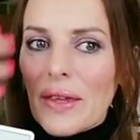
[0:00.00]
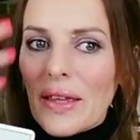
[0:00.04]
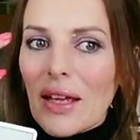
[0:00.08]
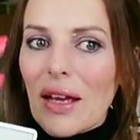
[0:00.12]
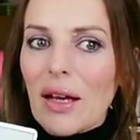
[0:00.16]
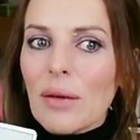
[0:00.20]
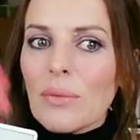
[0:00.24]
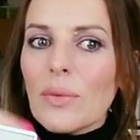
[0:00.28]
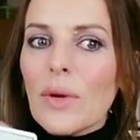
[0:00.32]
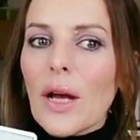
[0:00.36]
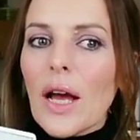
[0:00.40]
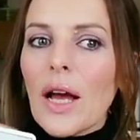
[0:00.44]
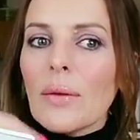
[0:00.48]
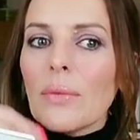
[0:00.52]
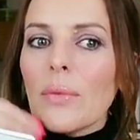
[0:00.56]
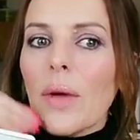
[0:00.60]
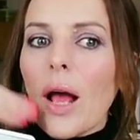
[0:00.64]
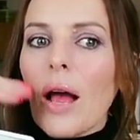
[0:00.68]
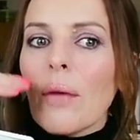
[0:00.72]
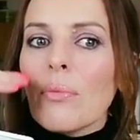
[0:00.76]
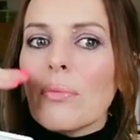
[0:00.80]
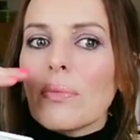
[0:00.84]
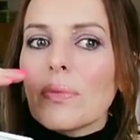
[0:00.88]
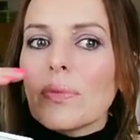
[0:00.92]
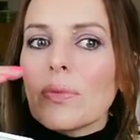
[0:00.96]

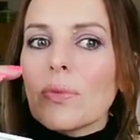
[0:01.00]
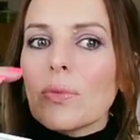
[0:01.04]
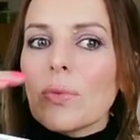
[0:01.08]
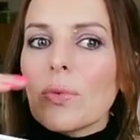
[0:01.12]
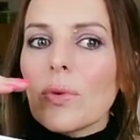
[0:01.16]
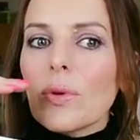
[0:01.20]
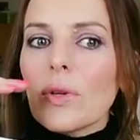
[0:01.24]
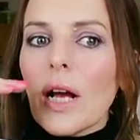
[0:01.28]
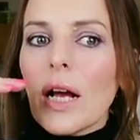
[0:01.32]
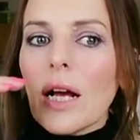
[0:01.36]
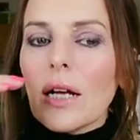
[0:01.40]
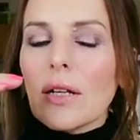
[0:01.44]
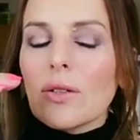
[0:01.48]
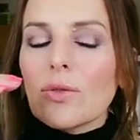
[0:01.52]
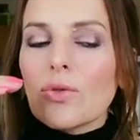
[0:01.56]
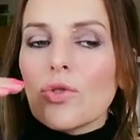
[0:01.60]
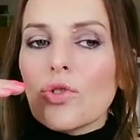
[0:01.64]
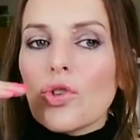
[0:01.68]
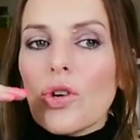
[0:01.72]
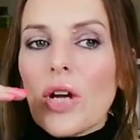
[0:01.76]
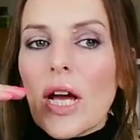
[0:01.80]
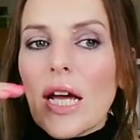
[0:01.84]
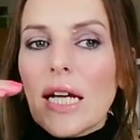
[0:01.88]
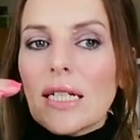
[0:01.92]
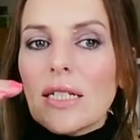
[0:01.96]
I'm
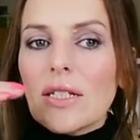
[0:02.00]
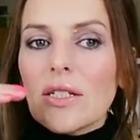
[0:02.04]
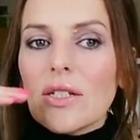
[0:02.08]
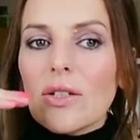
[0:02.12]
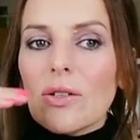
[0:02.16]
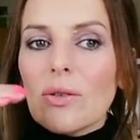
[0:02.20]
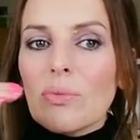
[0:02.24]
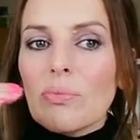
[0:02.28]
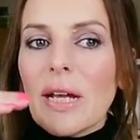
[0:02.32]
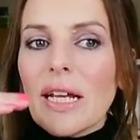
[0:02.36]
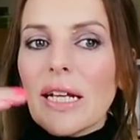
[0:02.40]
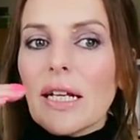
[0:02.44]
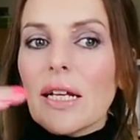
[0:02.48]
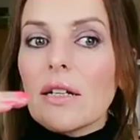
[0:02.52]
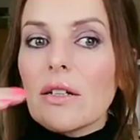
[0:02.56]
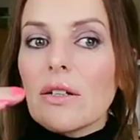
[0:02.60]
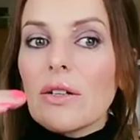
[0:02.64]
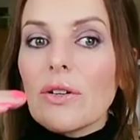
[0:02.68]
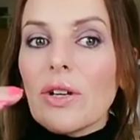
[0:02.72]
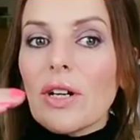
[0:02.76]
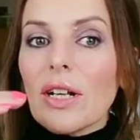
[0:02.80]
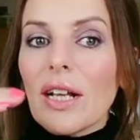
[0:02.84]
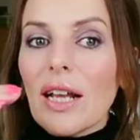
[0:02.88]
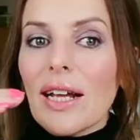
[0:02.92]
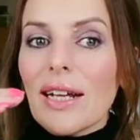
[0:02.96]
trying to make it
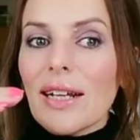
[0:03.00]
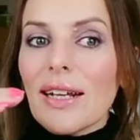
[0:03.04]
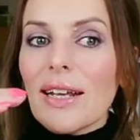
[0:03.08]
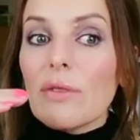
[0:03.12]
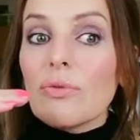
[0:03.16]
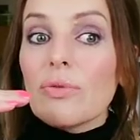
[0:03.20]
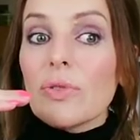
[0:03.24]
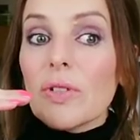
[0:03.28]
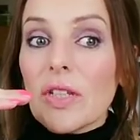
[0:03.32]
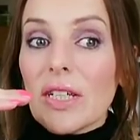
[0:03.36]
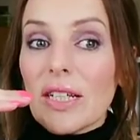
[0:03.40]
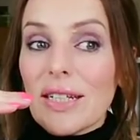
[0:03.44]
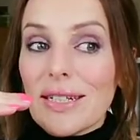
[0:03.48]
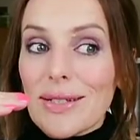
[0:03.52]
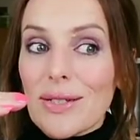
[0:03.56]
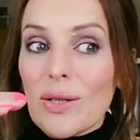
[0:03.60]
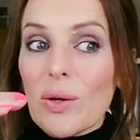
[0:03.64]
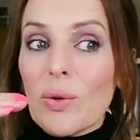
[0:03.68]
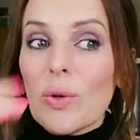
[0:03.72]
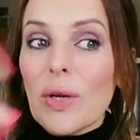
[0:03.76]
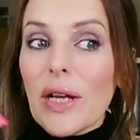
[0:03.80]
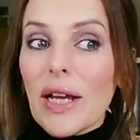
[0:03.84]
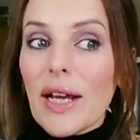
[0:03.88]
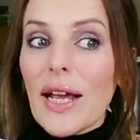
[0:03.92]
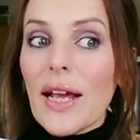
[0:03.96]
look like everything is
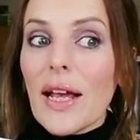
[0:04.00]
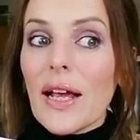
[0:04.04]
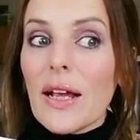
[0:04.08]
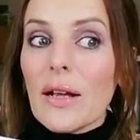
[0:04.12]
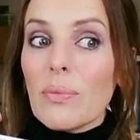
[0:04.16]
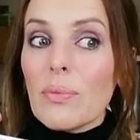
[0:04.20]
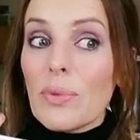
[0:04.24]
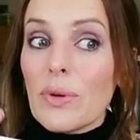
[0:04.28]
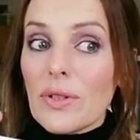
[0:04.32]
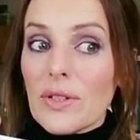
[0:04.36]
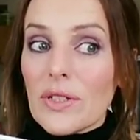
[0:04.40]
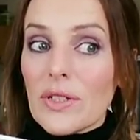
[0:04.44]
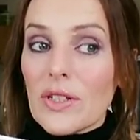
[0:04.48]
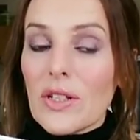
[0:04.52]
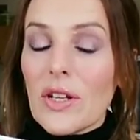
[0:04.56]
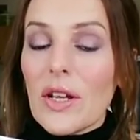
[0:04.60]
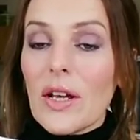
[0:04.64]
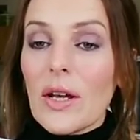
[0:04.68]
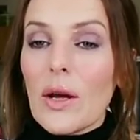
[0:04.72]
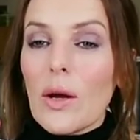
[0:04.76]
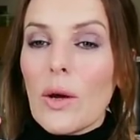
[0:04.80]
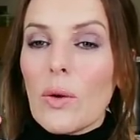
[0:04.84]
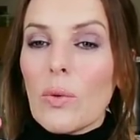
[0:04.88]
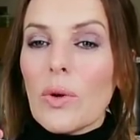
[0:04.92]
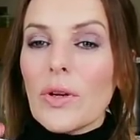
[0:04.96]
okay, but
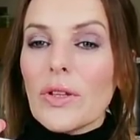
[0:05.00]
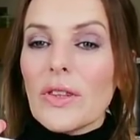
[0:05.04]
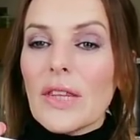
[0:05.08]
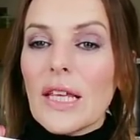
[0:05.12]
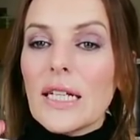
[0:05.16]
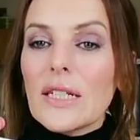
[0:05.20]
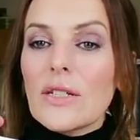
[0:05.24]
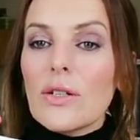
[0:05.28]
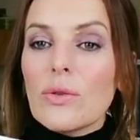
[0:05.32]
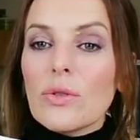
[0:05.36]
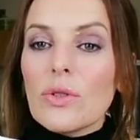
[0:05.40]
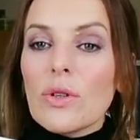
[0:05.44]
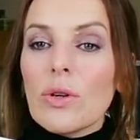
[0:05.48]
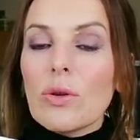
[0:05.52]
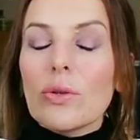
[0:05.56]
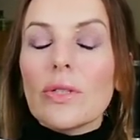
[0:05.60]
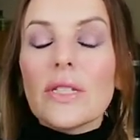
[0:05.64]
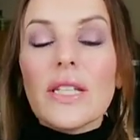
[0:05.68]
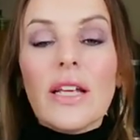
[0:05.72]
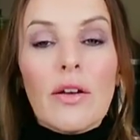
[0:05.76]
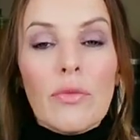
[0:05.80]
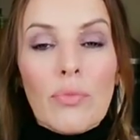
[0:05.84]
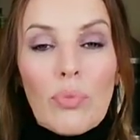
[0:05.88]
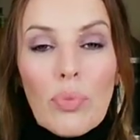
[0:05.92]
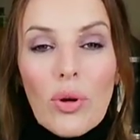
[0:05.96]
what they don't know is
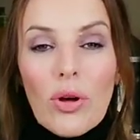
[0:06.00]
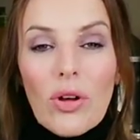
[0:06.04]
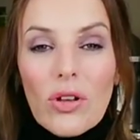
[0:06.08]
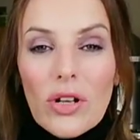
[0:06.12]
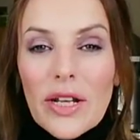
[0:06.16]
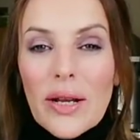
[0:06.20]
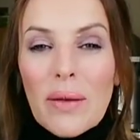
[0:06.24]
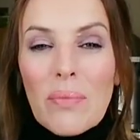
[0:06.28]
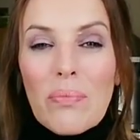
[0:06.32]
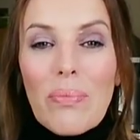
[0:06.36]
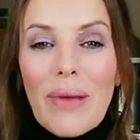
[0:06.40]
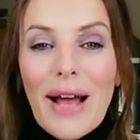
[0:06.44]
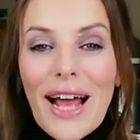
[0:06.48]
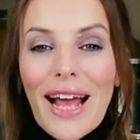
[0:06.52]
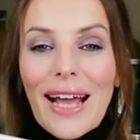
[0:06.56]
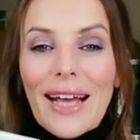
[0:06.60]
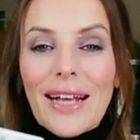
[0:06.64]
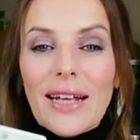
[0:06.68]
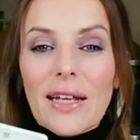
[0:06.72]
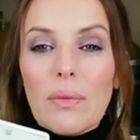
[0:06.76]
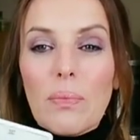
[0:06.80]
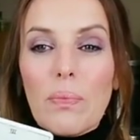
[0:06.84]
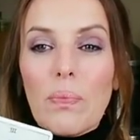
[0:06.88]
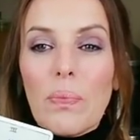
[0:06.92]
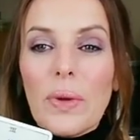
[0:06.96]
I'm pulling
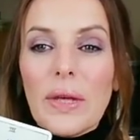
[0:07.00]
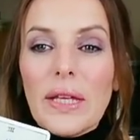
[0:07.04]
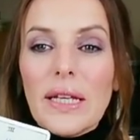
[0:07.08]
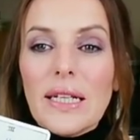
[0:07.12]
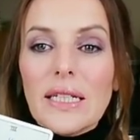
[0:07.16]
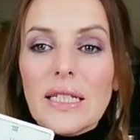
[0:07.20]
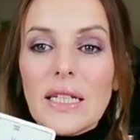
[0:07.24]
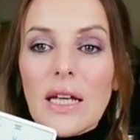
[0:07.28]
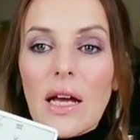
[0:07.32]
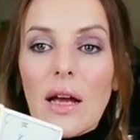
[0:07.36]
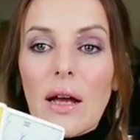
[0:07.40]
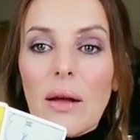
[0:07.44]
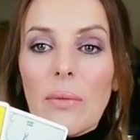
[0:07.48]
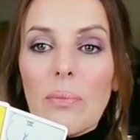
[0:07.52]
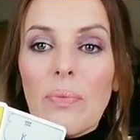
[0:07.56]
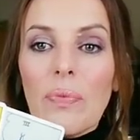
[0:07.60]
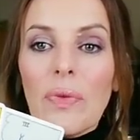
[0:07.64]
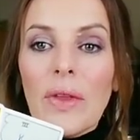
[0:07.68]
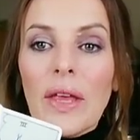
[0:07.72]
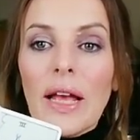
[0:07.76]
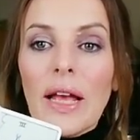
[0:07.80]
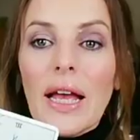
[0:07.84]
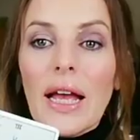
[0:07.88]
back big time,